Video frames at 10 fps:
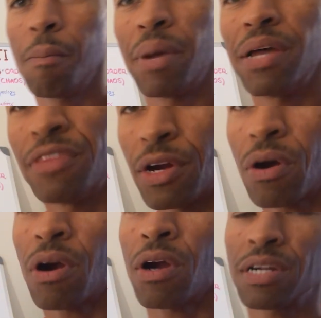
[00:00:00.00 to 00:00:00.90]
But there
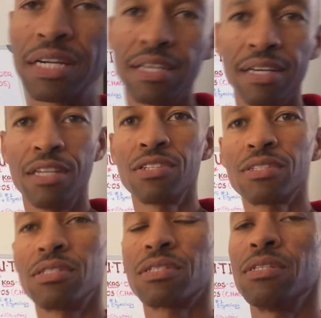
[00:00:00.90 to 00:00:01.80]
are
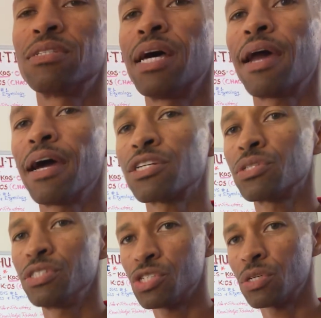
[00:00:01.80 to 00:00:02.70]
instances that
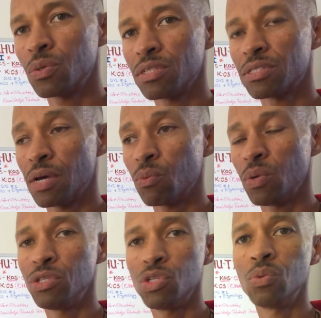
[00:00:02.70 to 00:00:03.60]
actually show us that
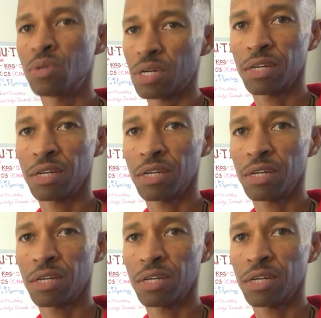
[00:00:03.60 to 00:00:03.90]
we do